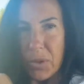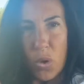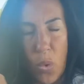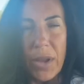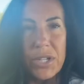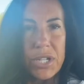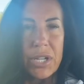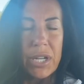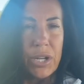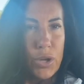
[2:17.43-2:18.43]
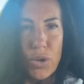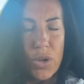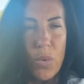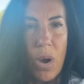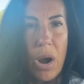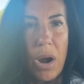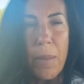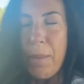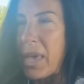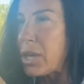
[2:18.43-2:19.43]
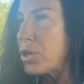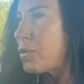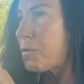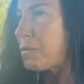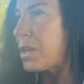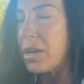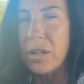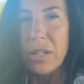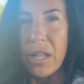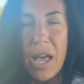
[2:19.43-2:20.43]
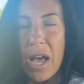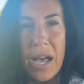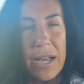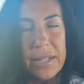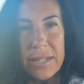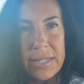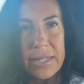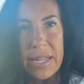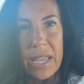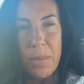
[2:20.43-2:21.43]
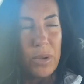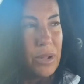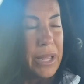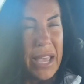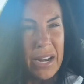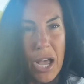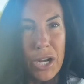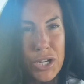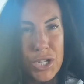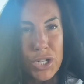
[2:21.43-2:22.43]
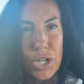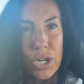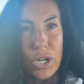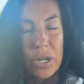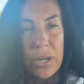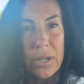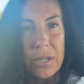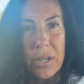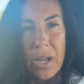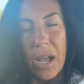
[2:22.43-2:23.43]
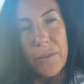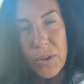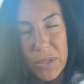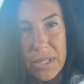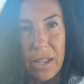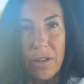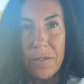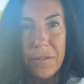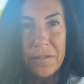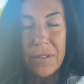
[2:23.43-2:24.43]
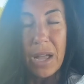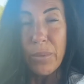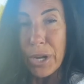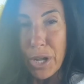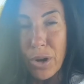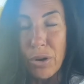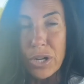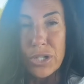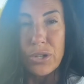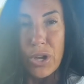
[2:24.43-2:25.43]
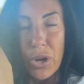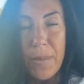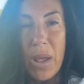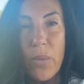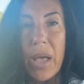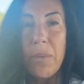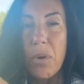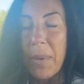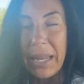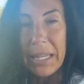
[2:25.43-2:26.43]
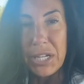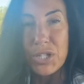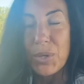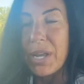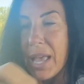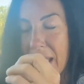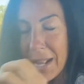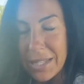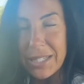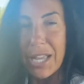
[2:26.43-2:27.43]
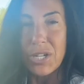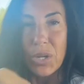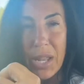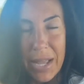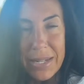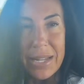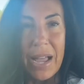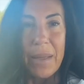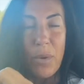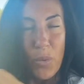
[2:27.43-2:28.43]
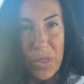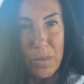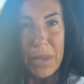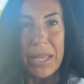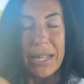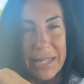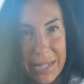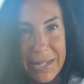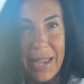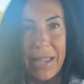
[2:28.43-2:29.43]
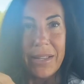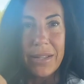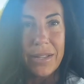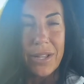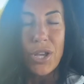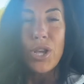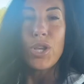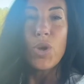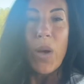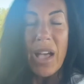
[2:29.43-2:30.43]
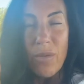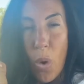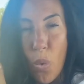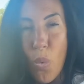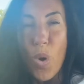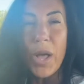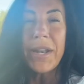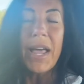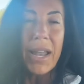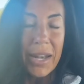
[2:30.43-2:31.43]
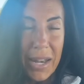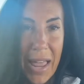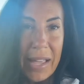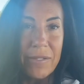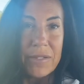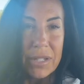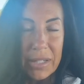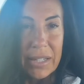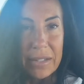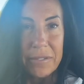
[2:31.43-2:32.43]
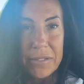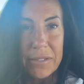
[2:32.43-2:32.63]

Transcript: questioning who you are, making you feel unstable and unsure of yourself, I want to encourage you go to my web or my link tree and schedule a time with me today. You have one life to live.